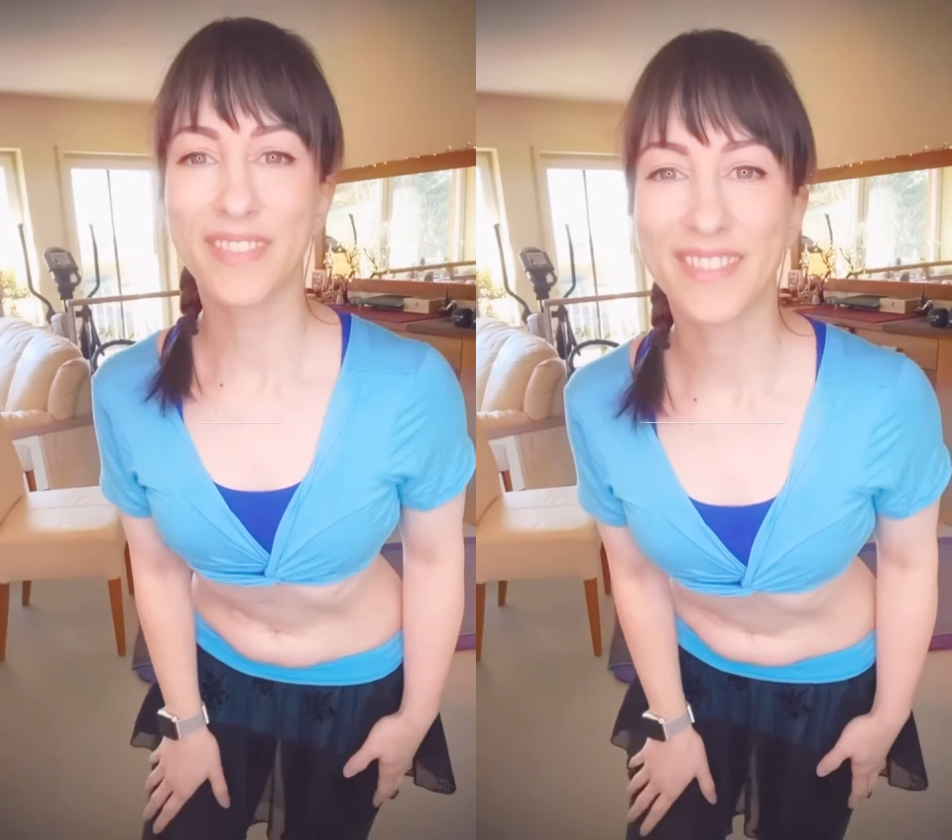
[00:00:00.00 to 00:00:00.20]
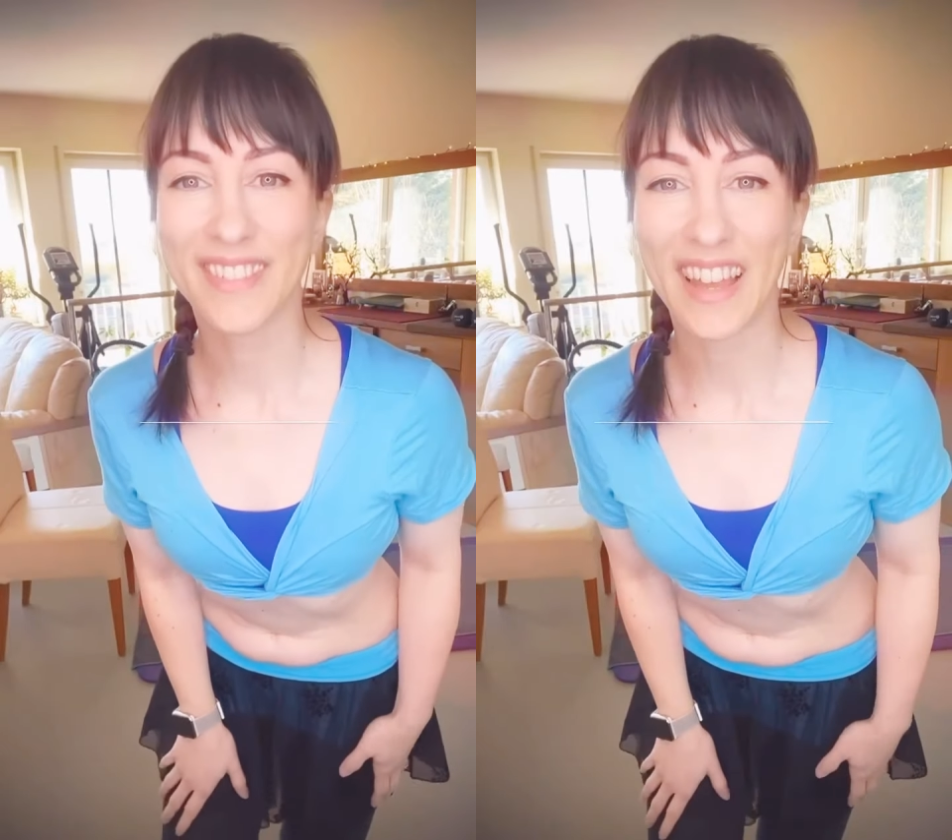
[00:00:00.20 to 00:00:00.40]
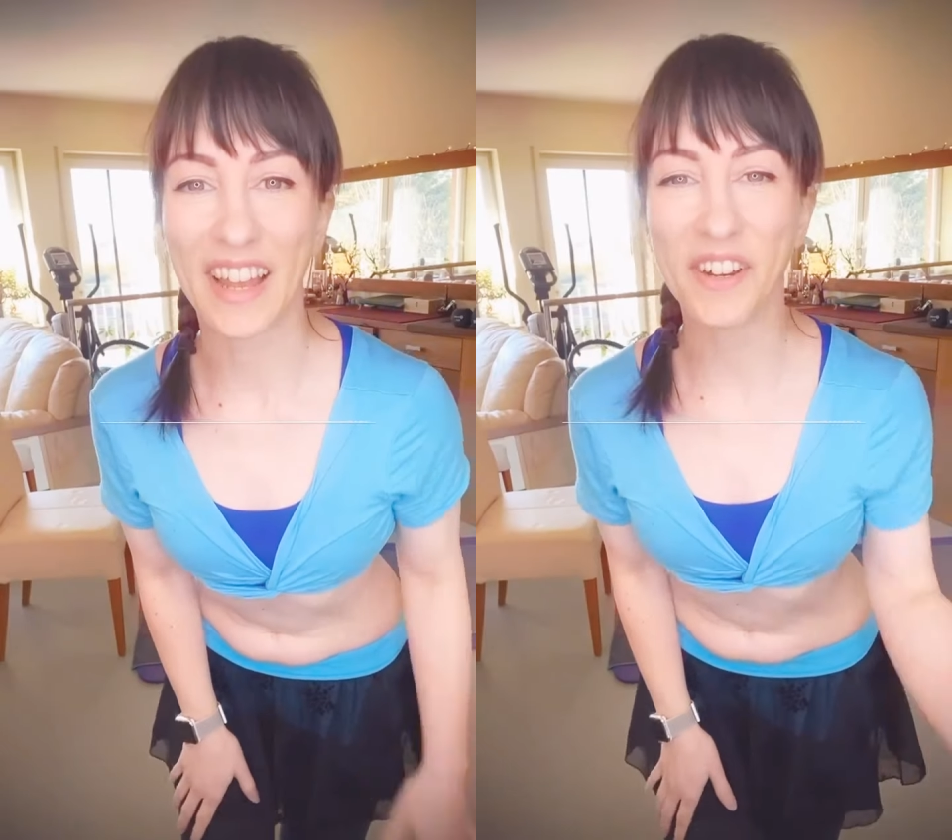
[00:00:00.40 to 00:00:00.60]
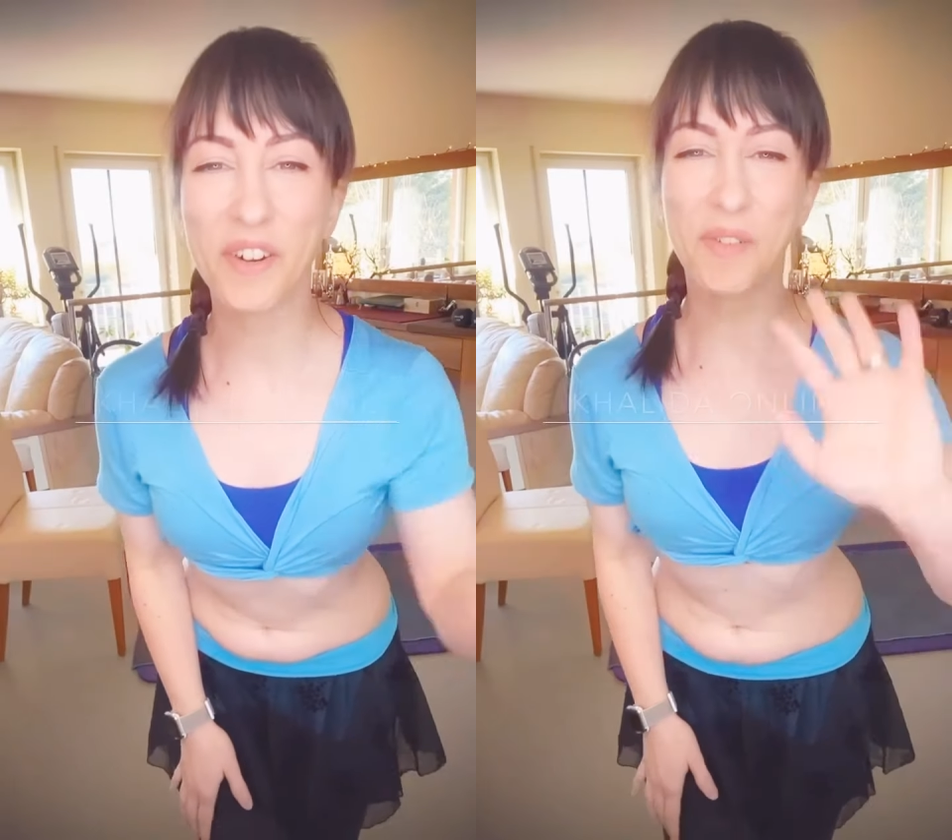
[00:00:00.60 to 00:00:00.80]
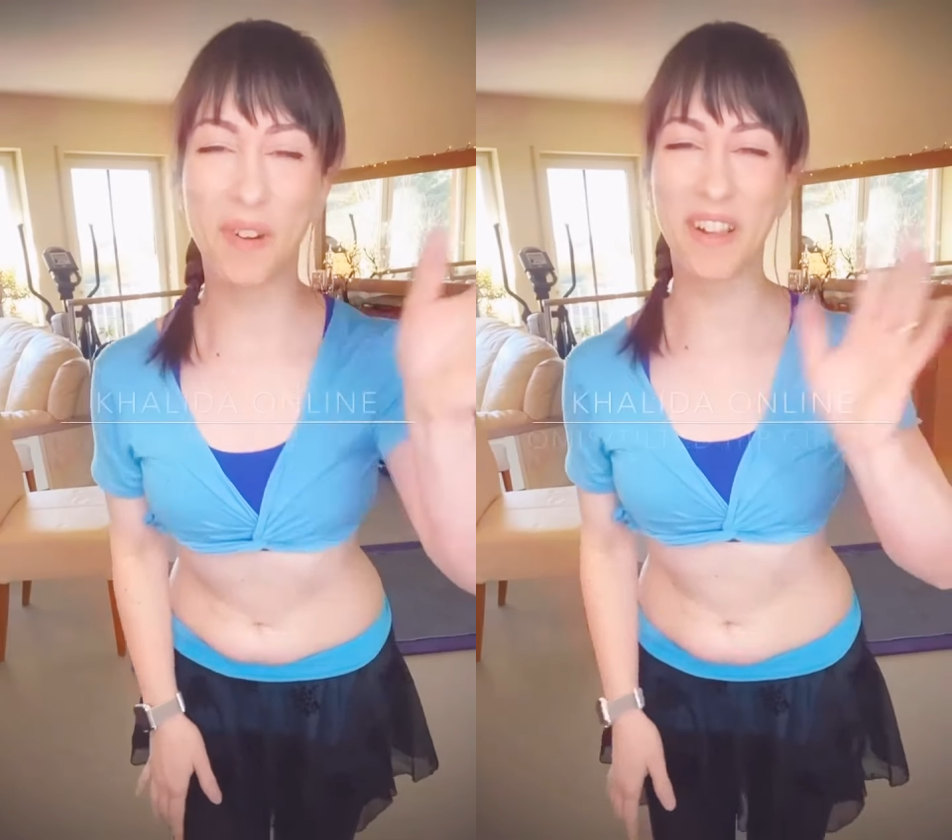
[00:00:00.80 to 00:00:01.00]
Hello,
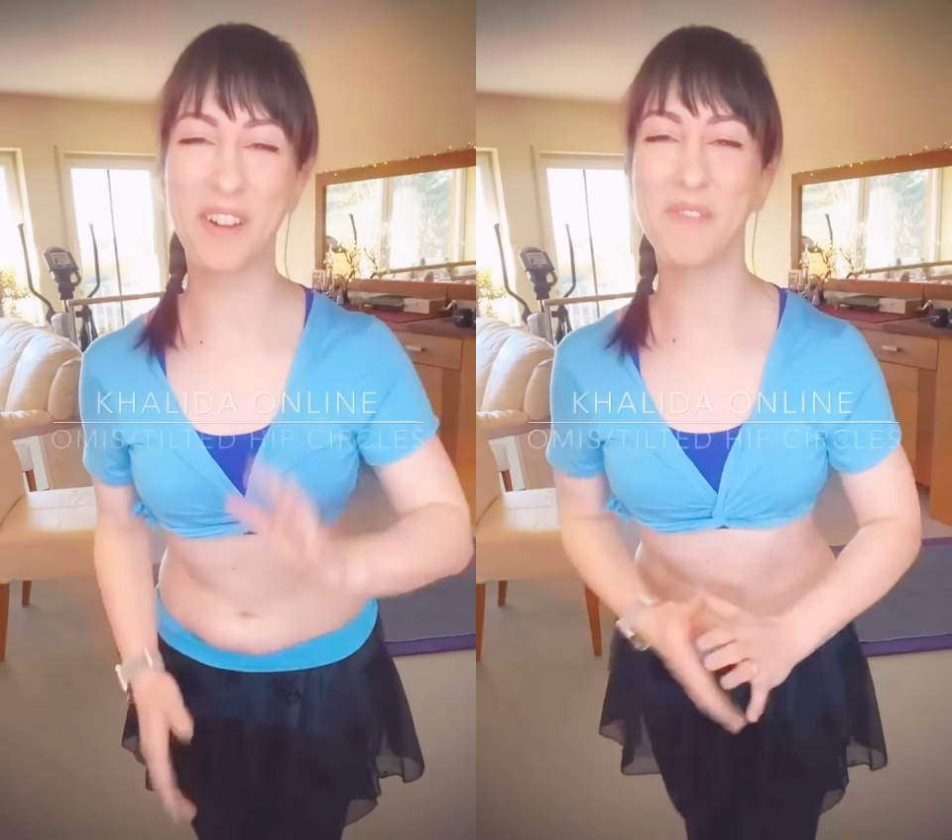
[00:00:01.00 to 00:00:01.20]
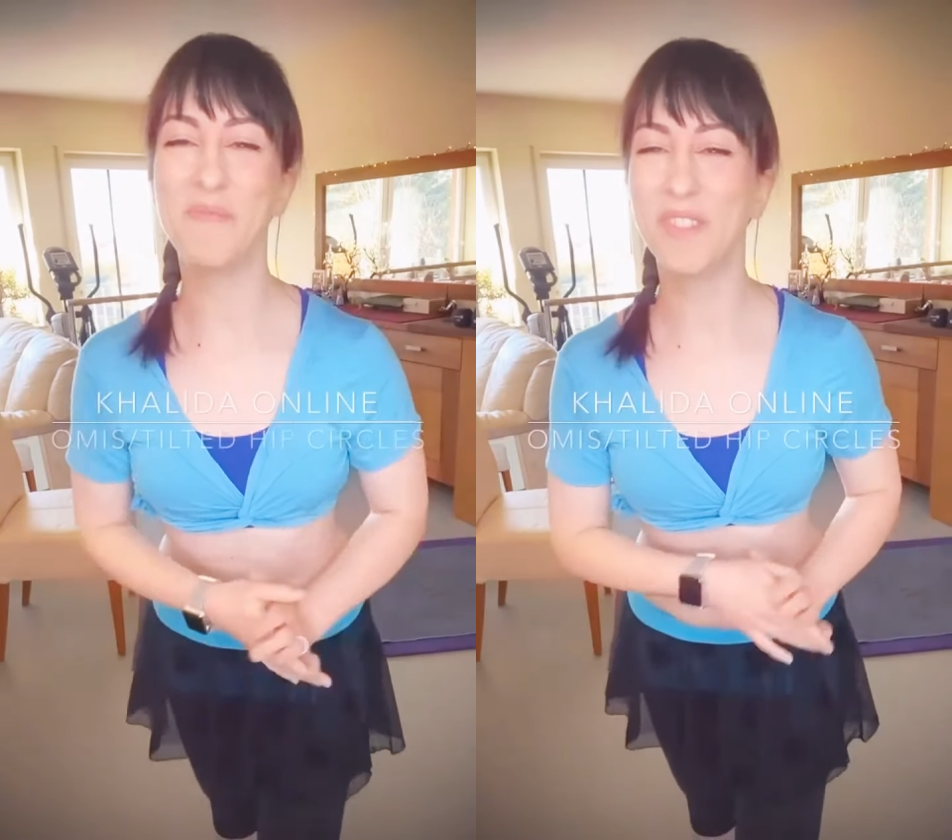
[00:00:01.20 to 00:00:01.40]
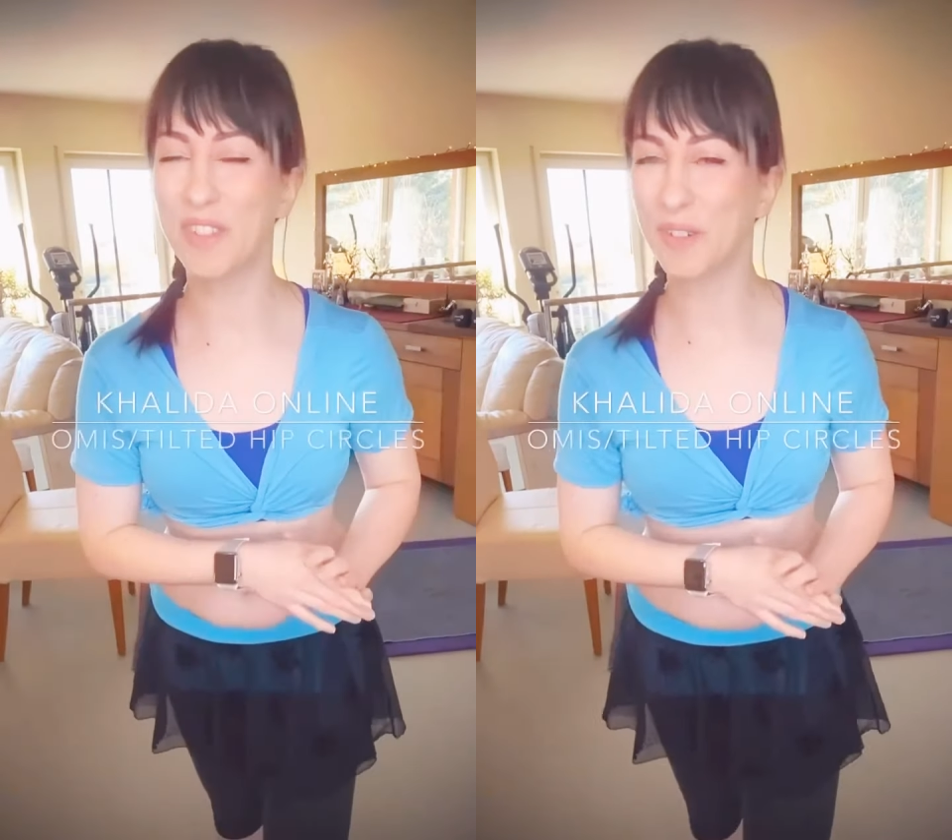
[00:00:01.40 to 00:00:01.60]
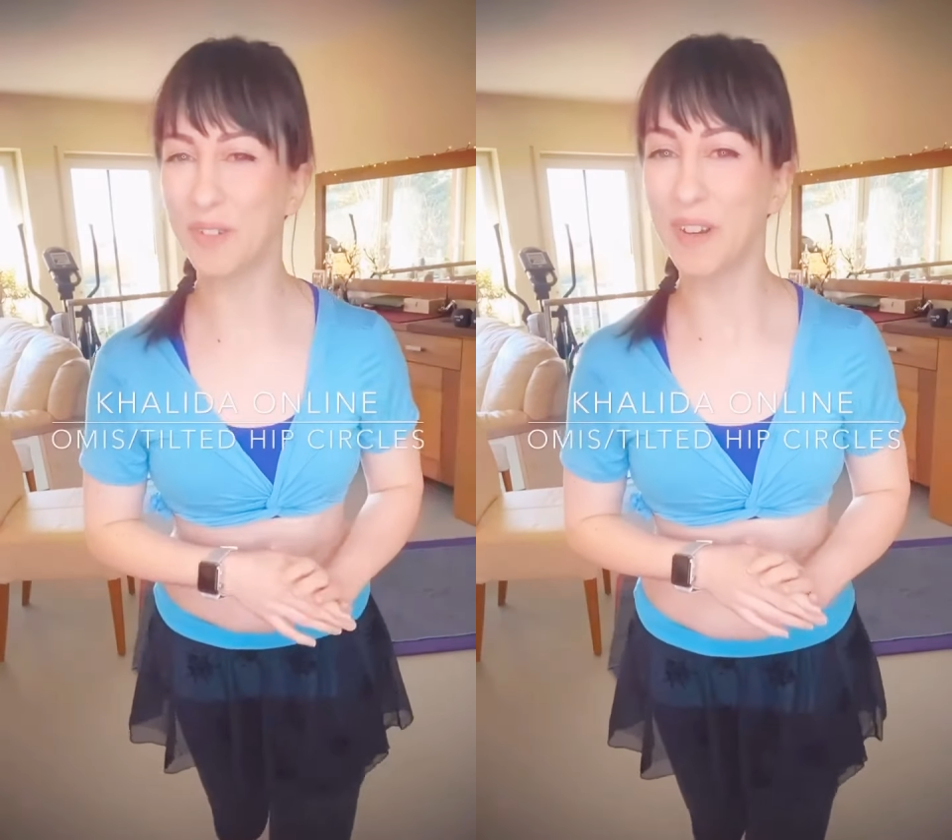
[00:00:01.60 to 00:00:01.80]
welcome to